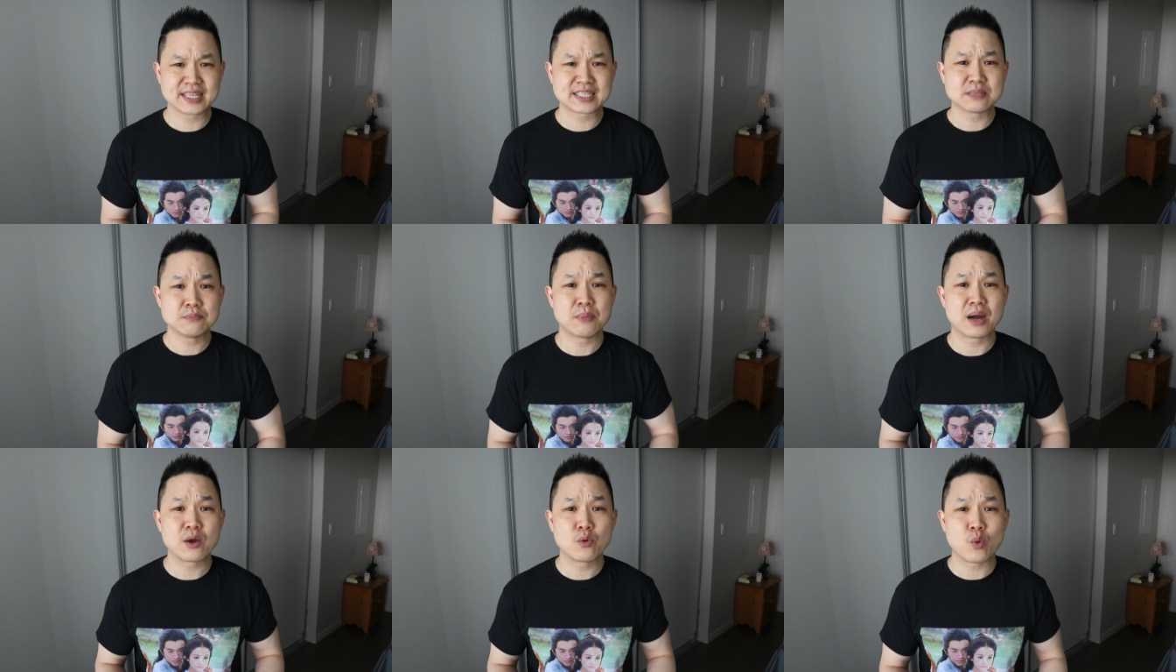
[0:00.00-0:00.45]

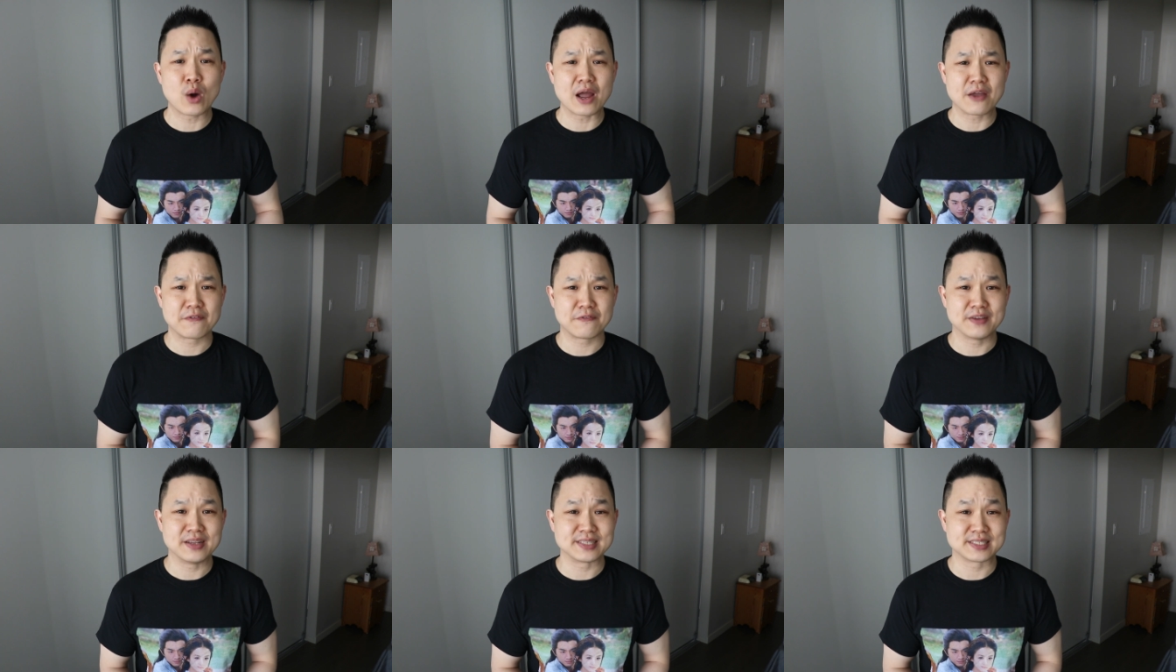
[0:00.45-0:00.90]
is My
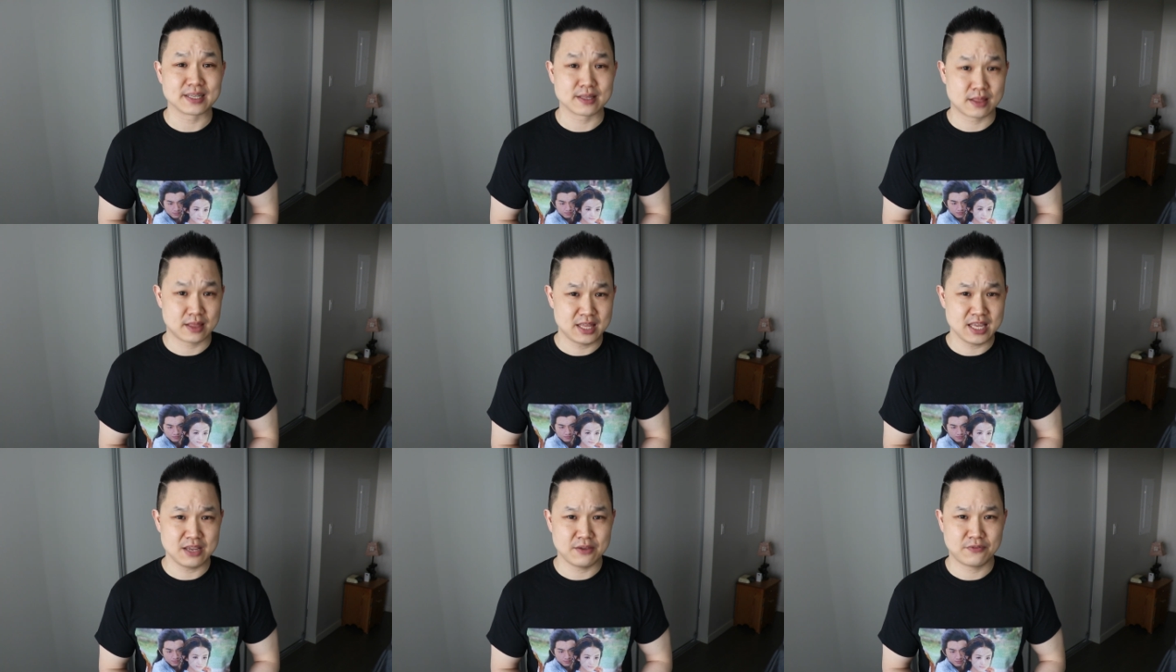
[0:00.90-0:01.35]
Wife is
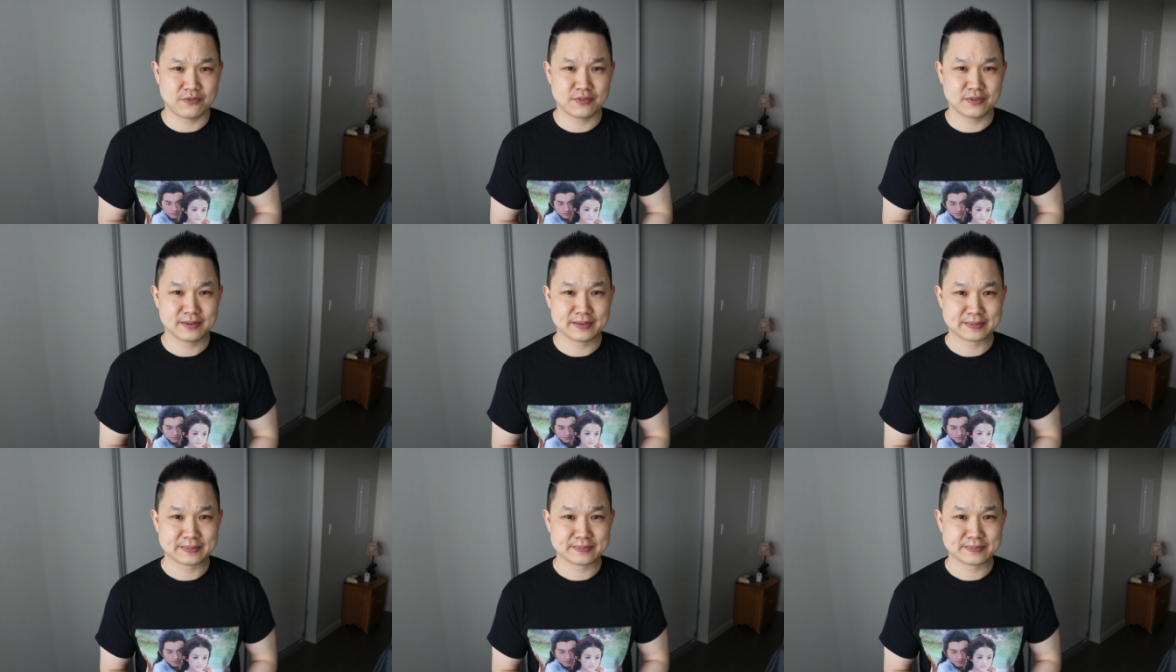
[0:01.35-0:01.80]
a Thief.